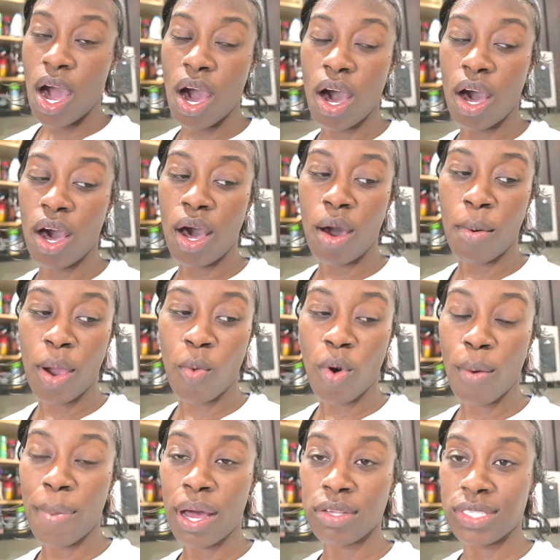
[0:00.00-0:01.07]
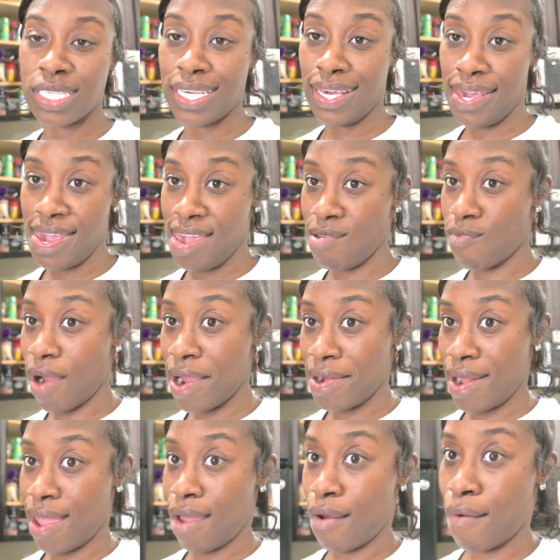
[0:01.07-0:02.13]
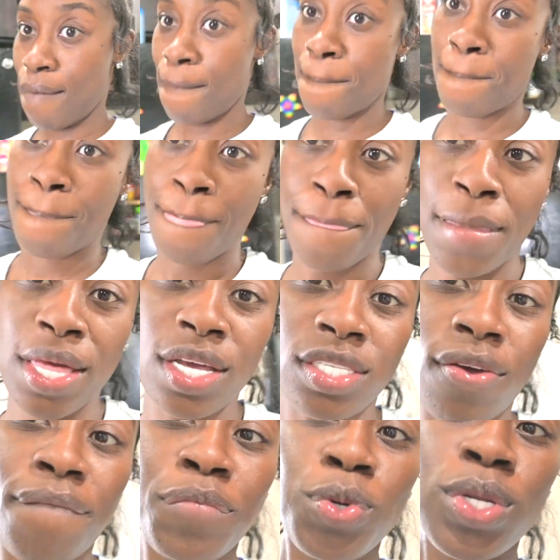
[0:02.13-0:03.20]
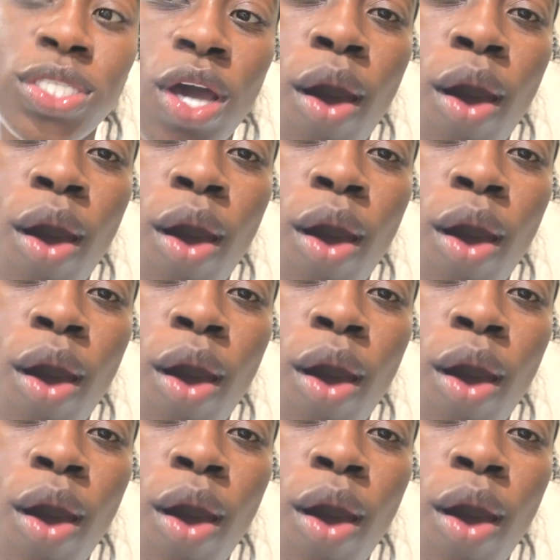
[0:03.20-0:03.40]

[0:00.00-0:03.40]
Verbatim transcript: Um, and we're about to eat right now because the food is